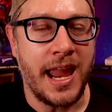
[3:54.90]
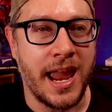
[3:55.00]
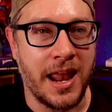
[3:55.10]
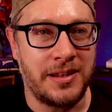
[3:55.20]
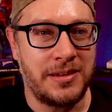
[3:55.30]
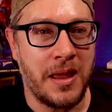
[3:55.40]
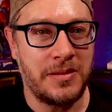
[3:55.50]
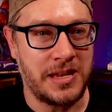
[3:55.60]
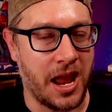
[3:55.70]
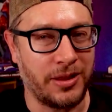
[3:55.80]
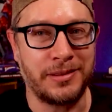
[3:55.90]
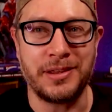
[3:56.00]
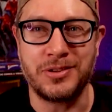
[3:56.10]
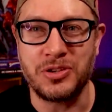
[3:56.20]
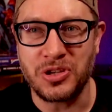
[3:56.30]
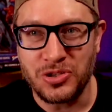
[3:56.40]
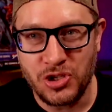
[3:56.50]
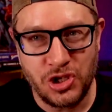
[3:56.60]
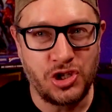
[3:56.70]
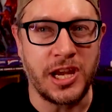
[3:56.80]
and telling like this
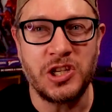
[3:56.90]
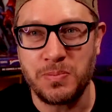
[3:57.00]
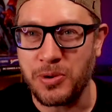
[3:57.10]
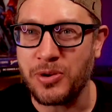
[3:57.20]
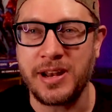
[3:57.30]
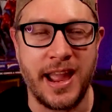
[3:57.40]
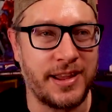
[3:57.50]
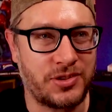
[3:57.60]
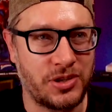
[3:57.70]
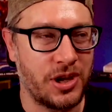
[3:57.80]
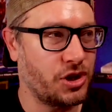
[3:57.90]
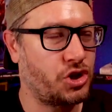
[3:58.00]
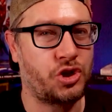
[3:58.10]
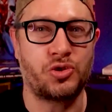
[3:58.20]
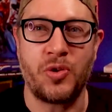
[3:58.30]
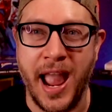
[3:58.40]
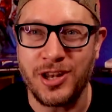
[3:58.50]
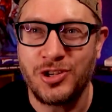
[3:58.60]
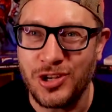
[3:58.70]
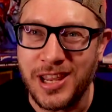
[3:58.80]
Shakespearean-esque
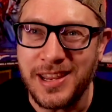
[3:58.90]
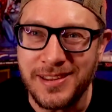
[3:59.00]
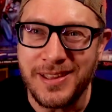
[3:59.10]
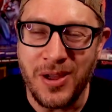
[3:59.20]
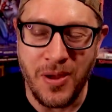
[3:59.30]
tragedy